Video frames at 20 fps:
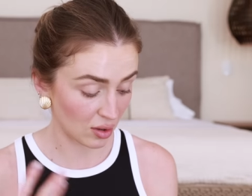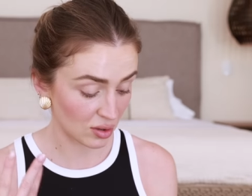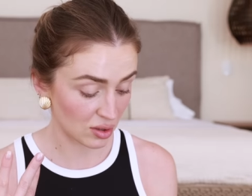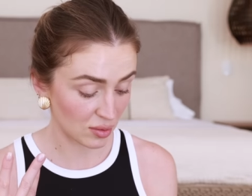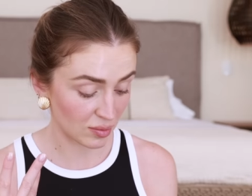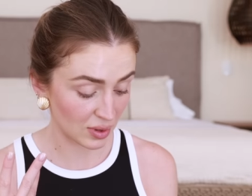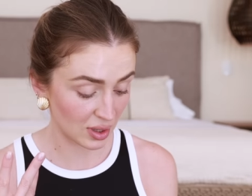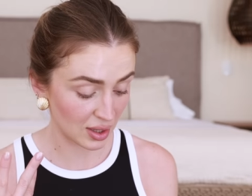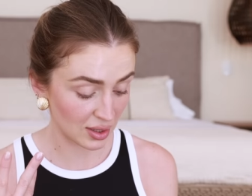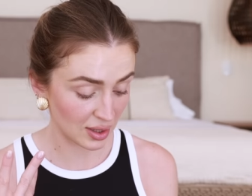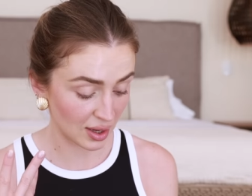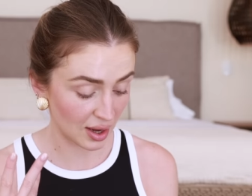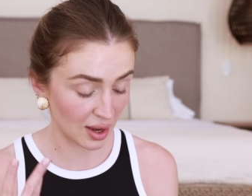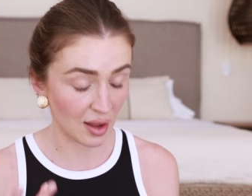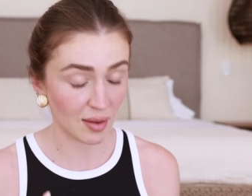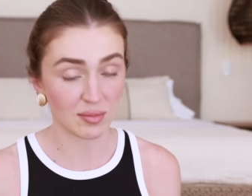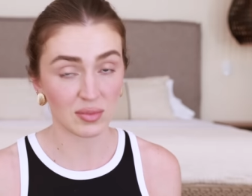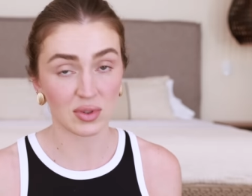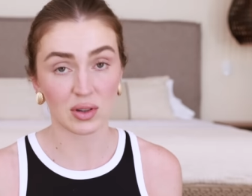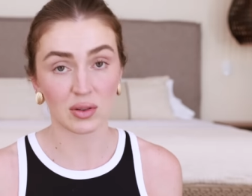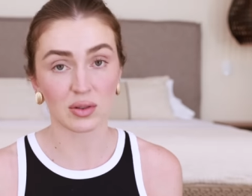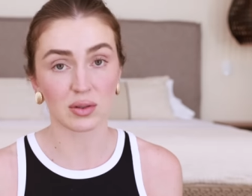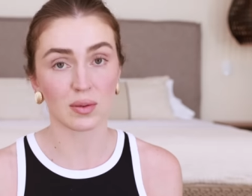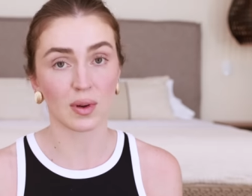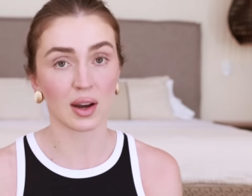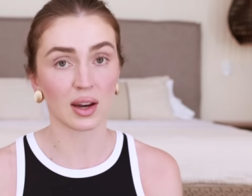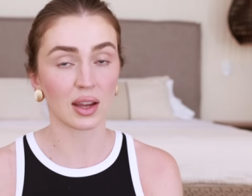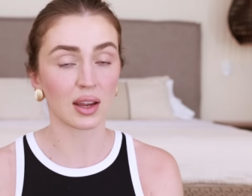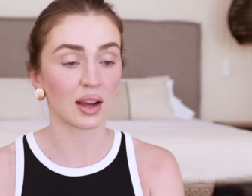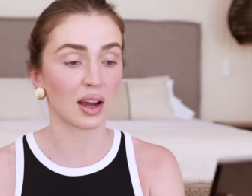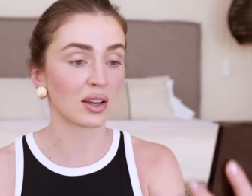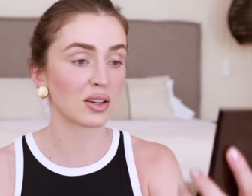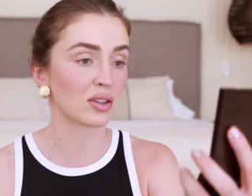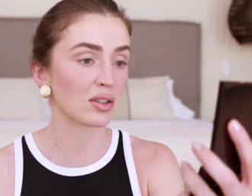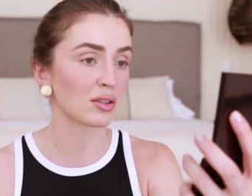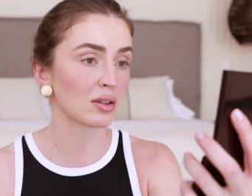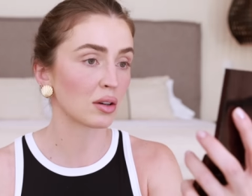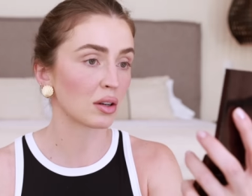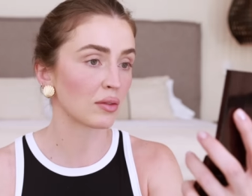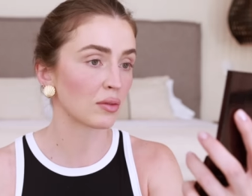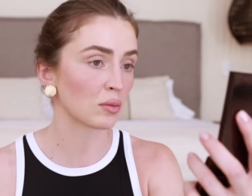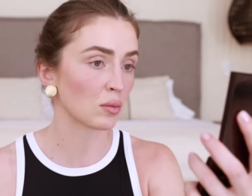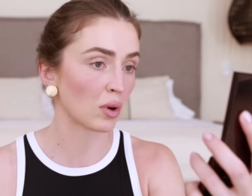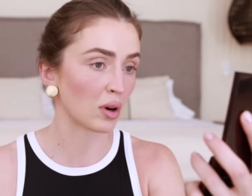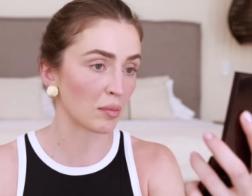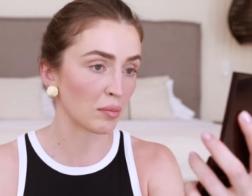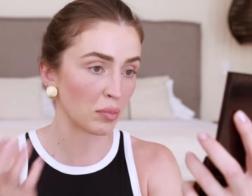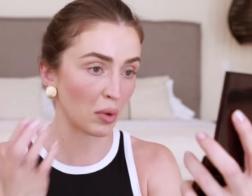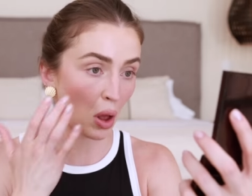Also, because I am so sweaty, I just don't even want to